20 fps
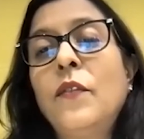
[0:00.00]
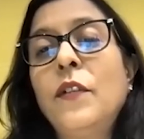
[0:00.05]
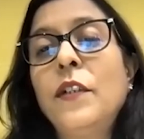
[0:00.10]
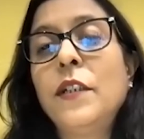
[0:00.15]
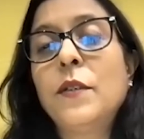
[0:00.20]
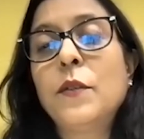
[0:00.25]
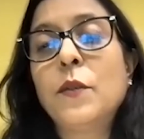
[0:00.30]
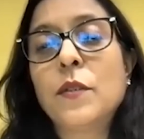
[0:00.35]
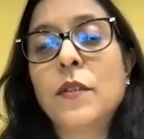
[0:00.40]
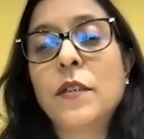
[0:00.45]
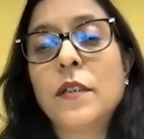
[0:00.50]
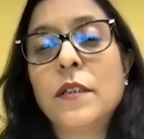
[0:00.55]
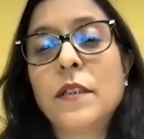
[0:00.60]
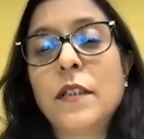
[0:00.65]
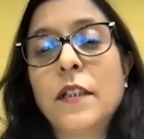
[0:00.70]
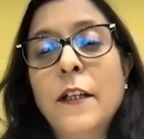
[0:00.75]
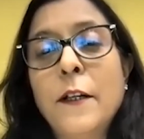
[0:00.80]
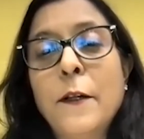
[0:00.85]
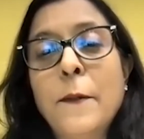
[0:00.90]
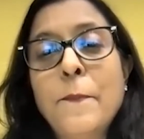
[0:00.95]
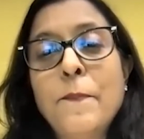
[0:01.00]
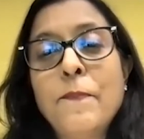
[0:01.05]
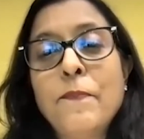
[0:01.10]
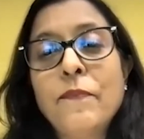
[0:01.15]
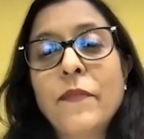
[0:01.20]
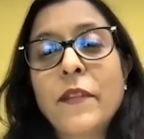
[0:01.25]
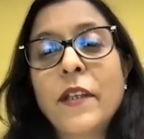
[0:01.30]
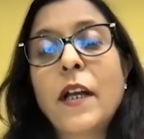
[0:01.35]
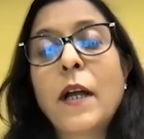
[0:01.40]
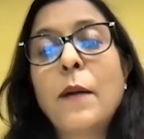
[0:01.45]
resources.
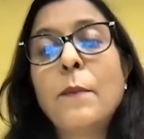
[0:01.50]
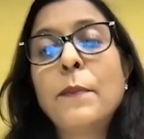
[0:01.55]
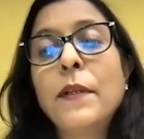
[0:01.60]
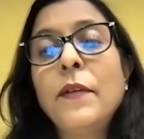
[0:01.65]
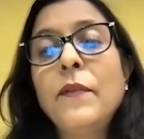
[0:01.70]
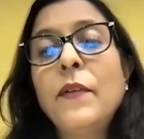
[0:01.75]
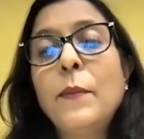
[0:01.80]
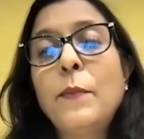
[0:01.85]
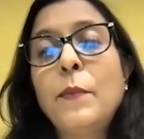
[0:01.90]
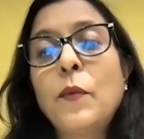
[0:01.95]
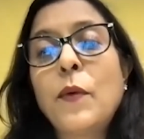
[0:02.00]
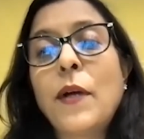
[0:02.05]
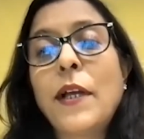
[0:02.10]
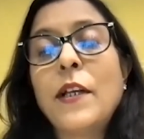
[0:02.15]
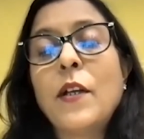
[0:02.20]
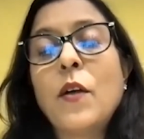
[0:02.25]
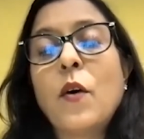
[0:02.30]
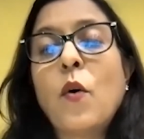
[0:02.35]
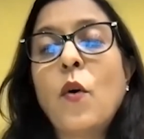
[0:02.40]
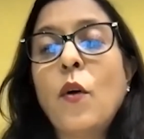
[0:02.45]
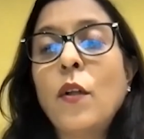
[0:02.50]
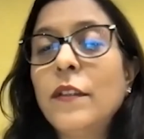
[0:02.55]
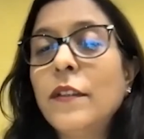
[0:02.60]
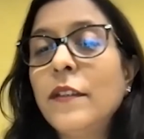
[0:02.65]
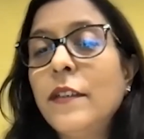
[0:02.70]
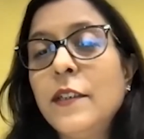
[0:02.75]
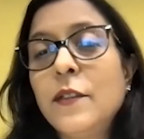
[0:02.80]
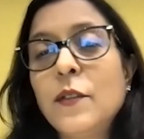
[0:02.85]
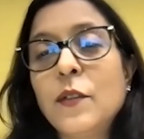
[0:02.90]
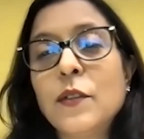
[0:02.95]
The company will provide all the
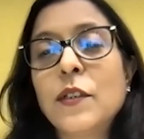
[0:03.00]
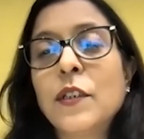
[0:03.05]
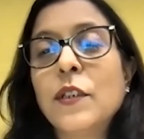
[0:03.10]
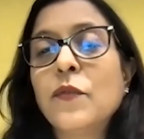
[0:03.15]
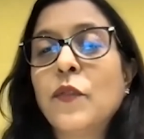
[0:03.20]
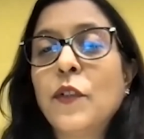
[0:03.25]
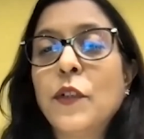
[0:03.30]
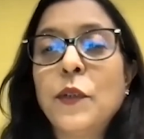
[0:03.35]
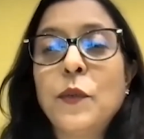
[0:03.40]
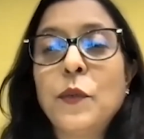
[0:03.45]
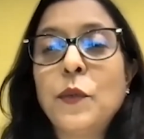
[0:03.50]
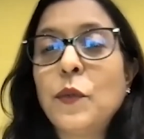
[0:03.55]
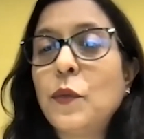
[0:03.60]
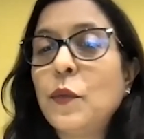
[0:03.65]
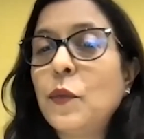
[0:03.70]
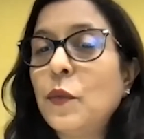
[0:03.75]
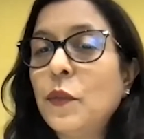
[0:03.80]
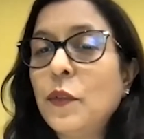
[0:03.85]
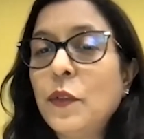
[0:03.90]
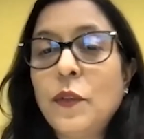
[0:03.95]
resources for you to